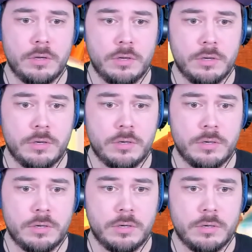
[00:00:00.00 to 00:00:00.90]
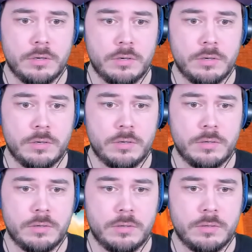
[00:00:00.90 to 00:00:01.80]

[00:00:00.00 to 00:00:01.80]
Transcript: No one is speaking in this clip.